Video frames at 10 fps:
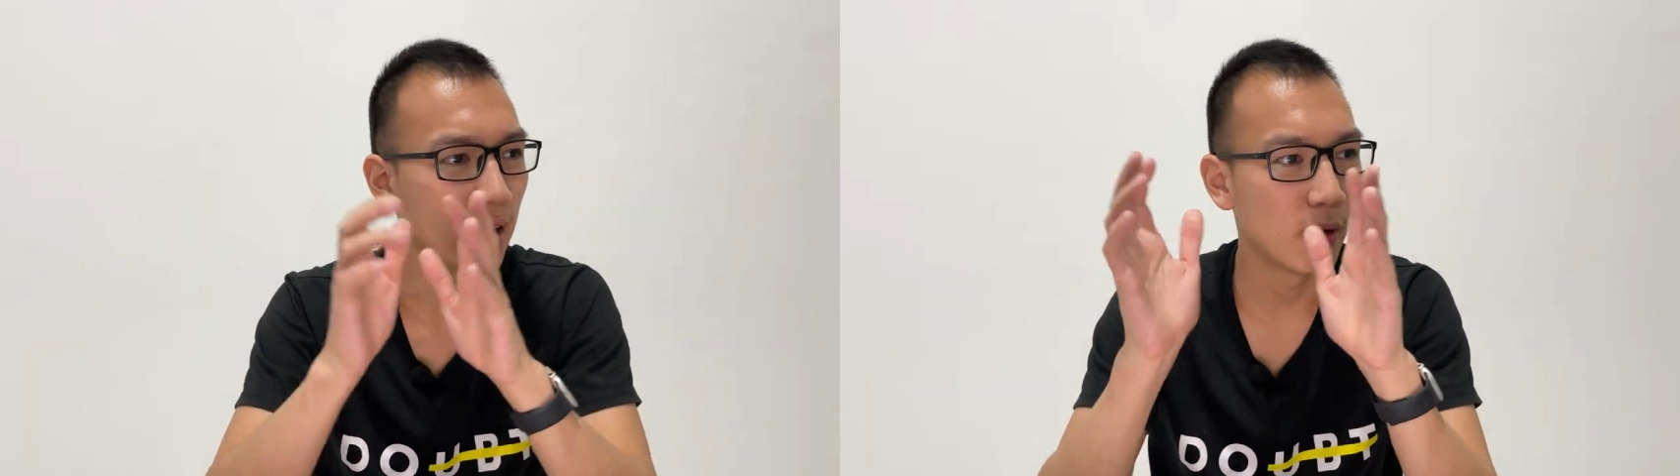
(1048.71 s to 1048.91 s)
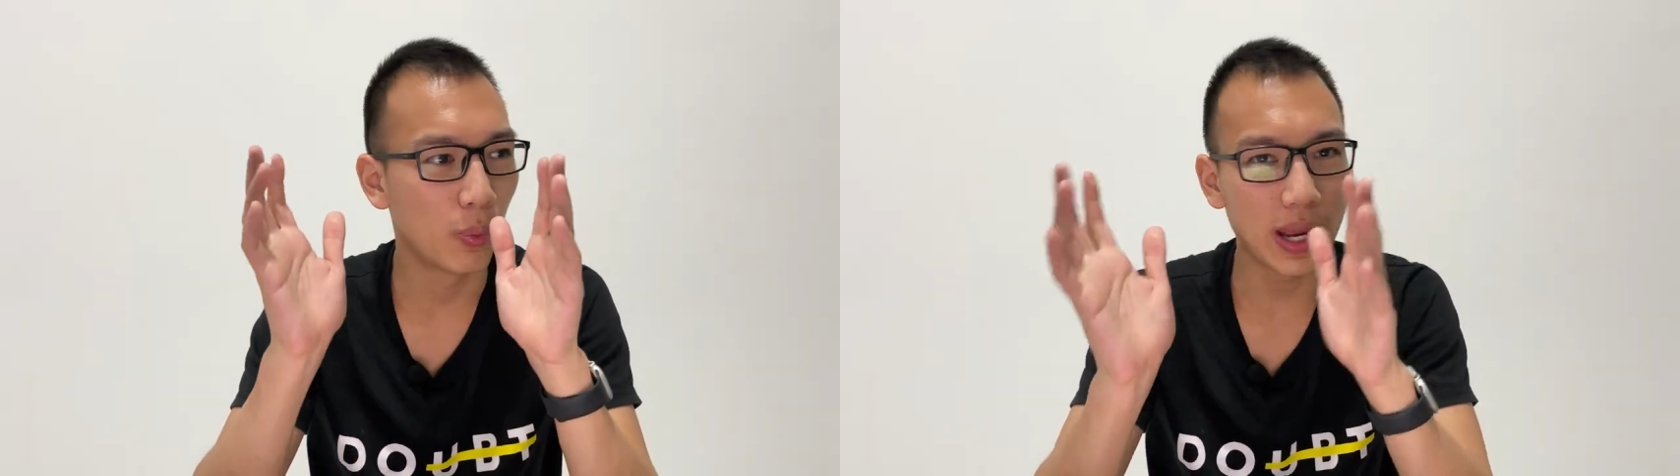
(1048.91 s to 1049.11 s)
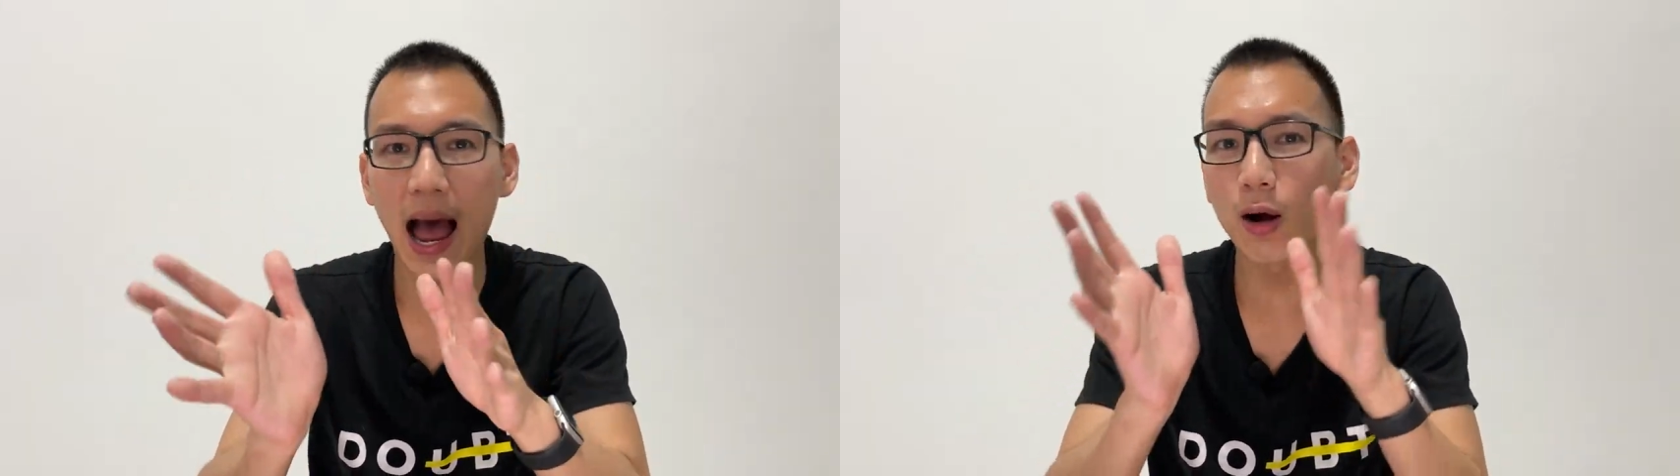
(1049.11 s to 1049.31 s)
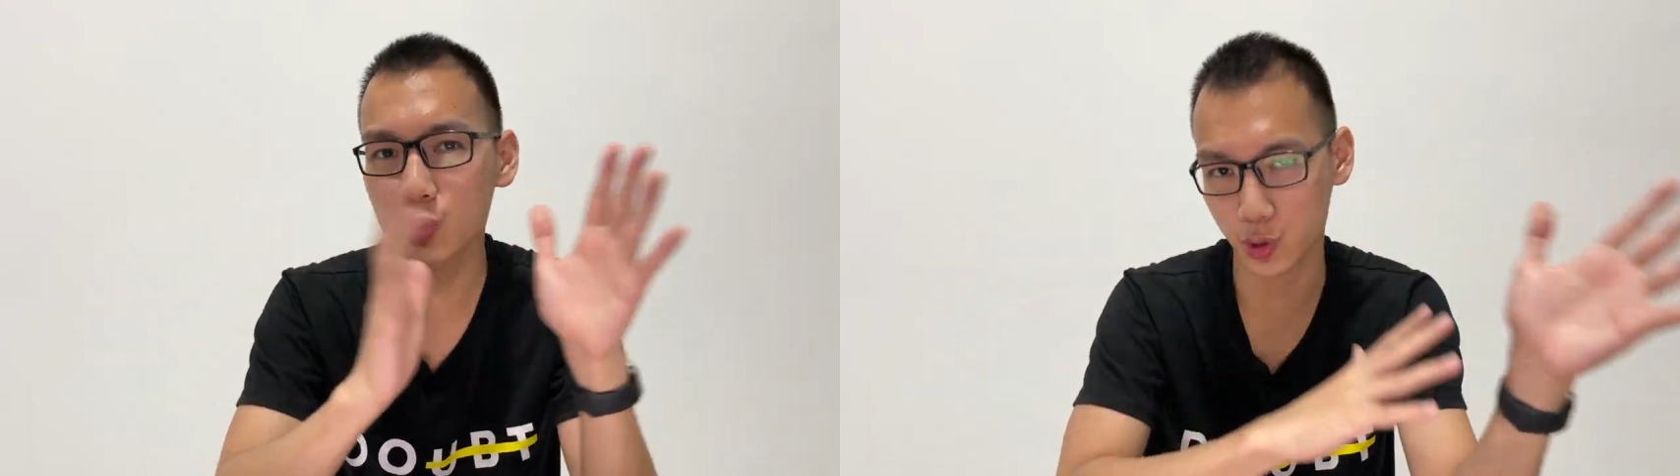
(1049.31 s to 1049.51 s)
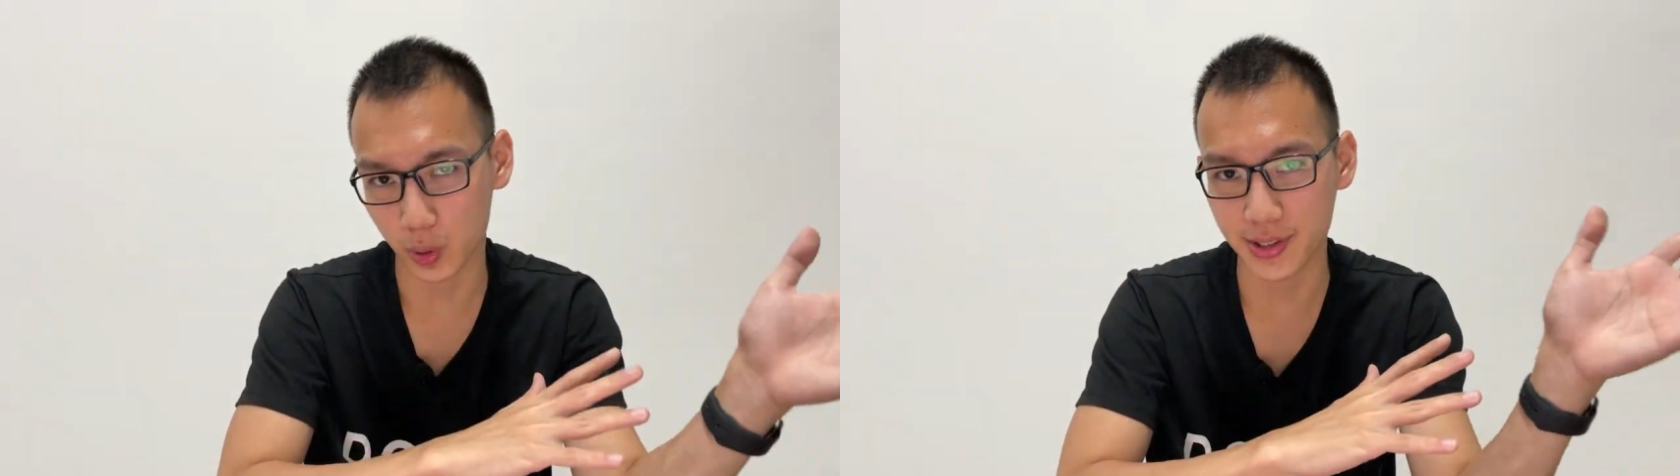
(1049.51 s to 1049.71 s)
we
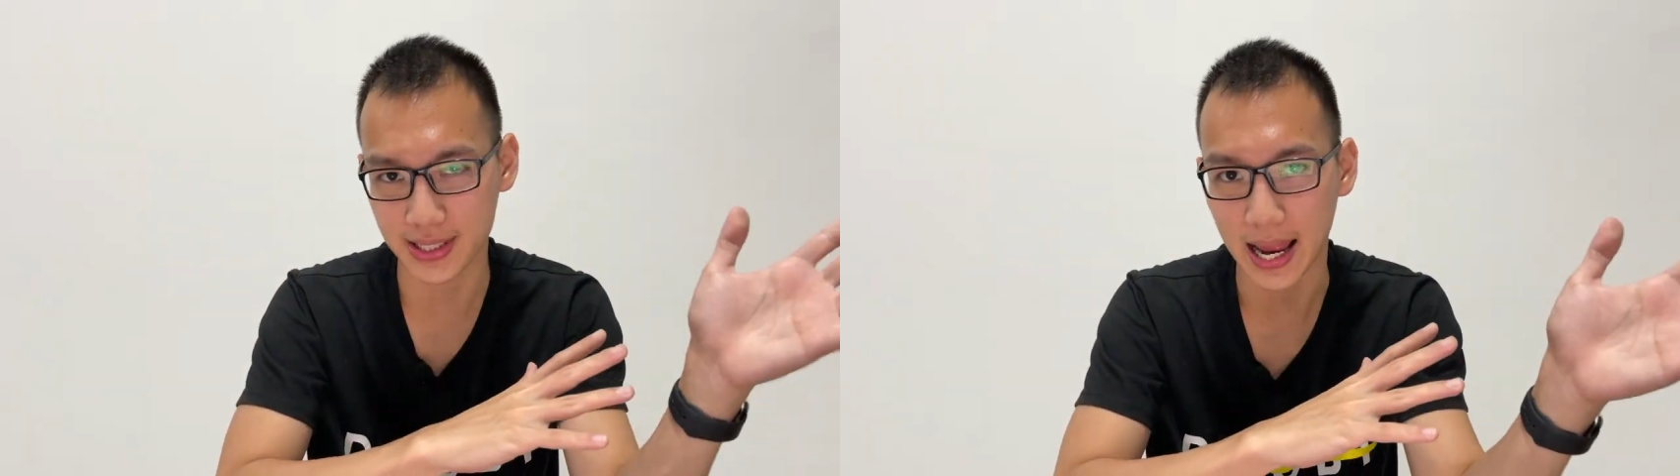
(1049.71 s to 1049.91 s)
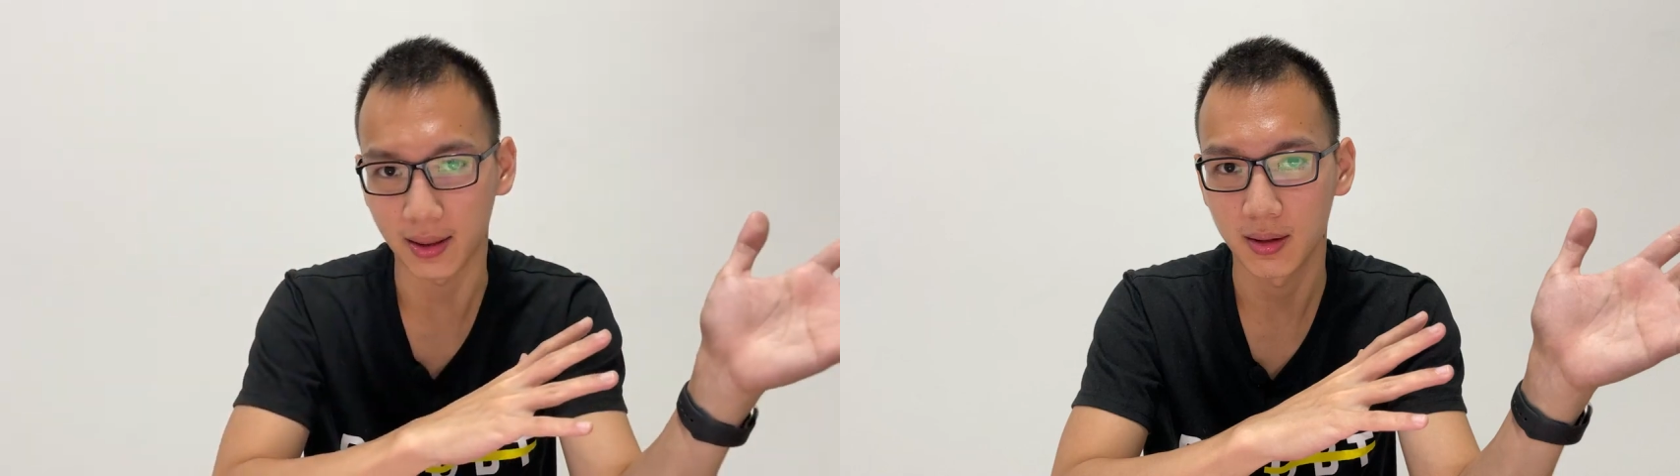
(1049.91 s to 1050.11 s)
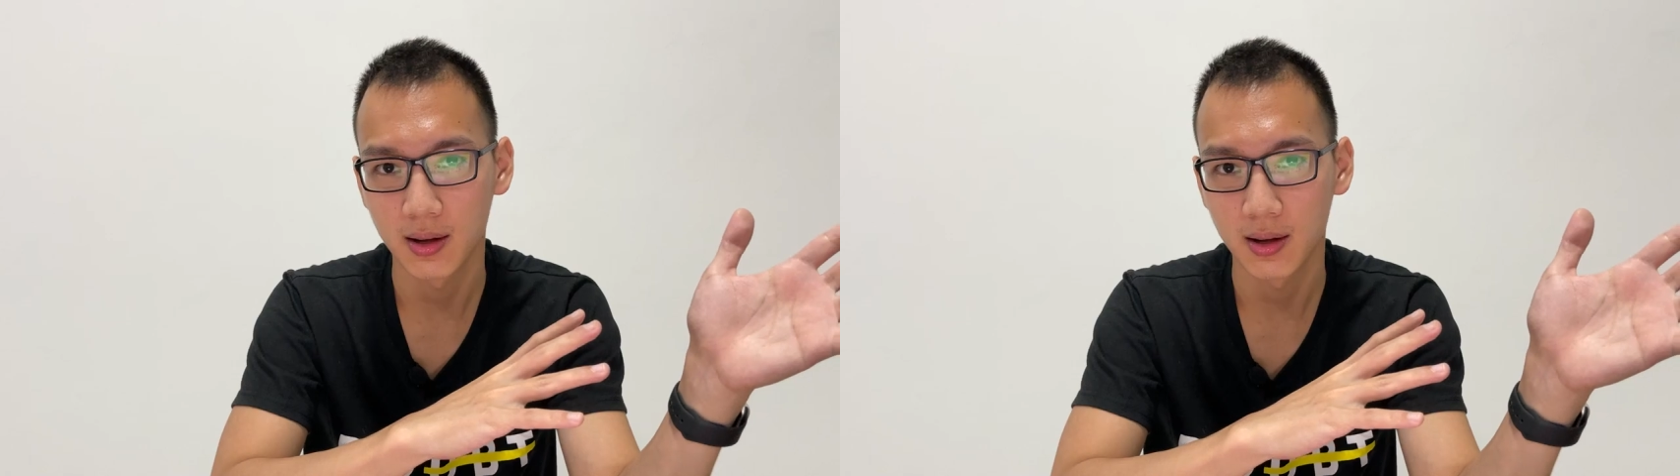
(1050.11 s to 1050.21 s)
outsource that.